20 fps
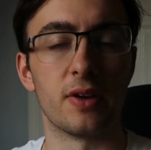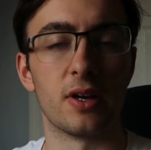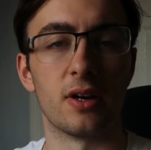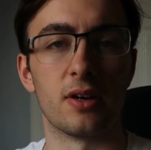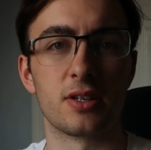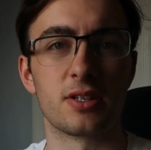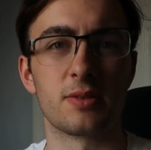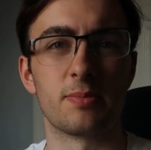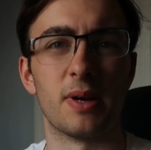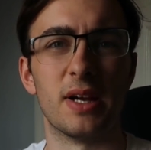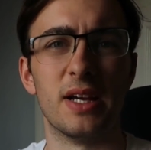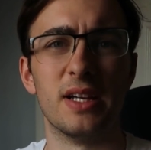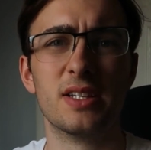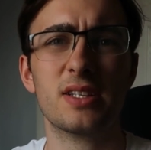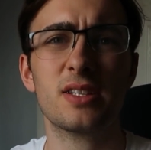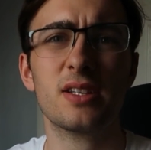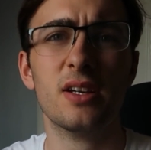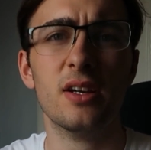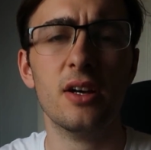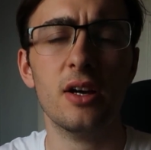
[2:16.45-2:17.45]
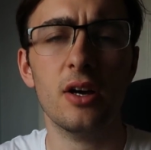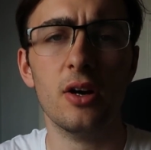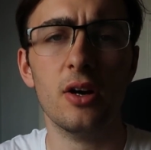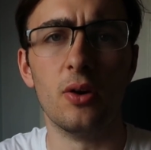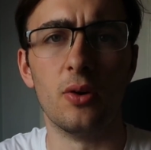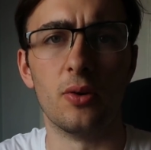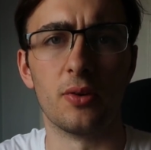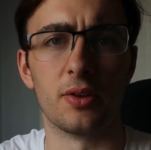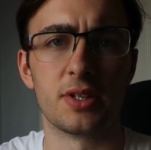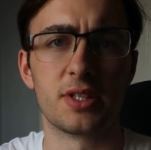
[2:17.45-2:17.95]
VR space
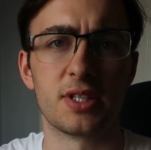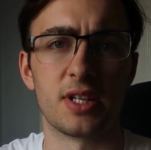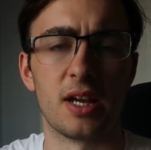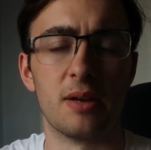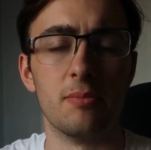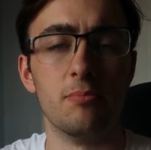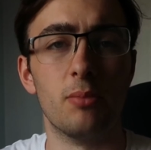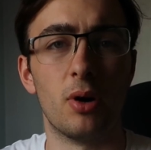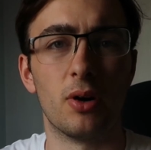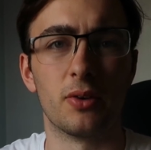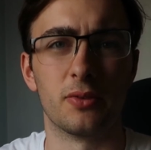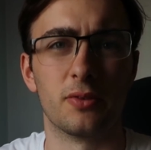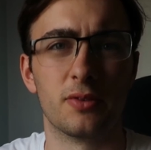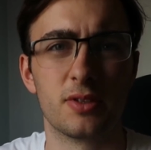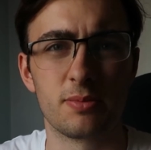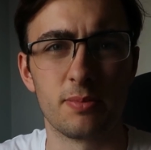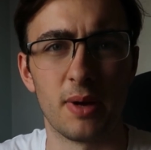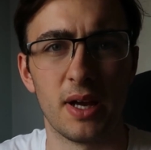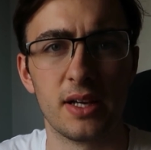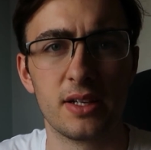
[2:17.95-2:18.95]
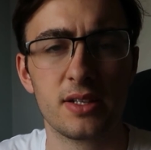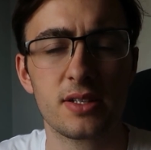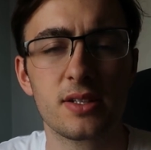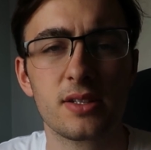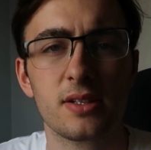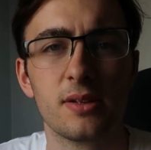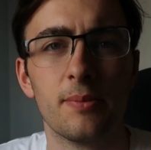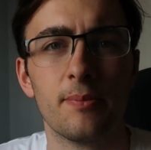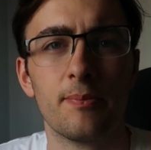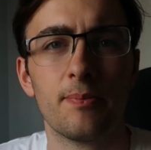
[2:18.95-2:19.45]
or the same model space.